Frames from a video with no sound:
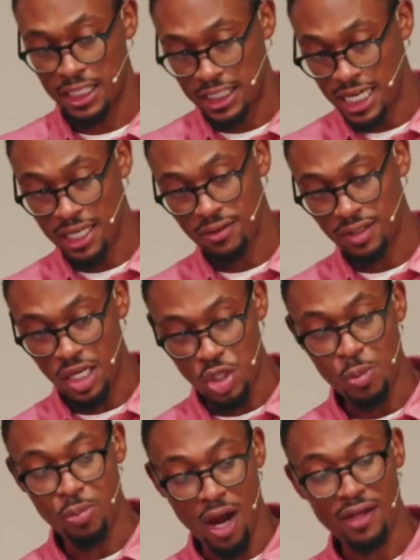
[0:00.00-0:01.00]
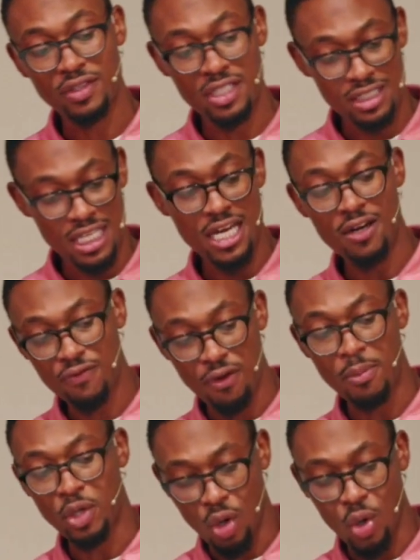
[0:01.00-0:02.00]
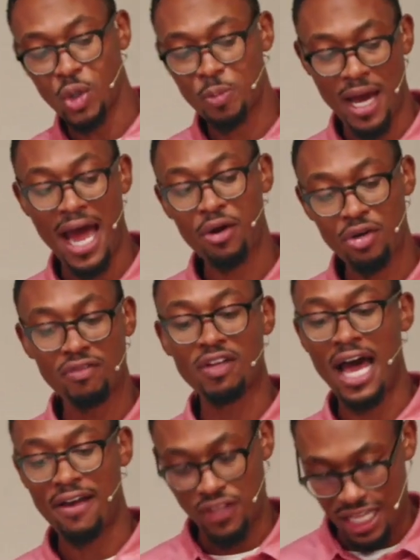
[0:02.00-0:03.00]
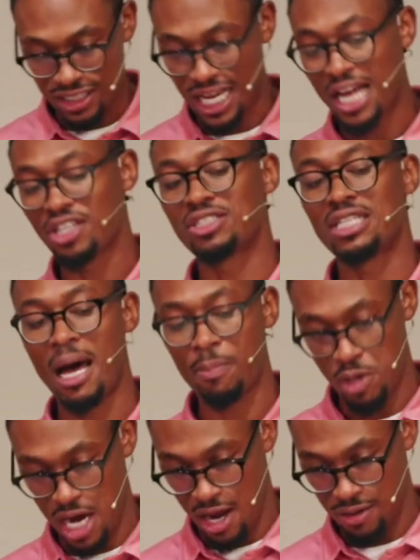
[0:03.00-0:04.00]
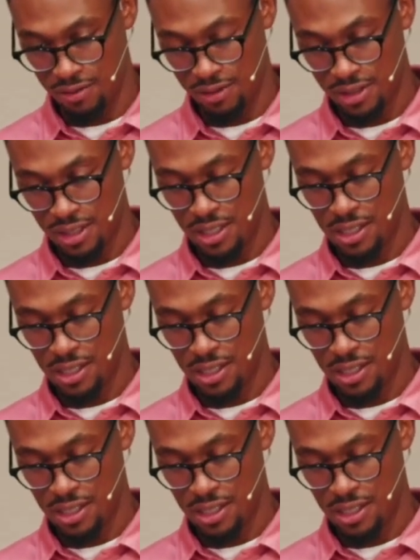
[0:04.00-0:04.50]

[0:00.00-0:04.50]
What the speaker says: I get that you brought this in from your old pattern of life. That's got to stop now.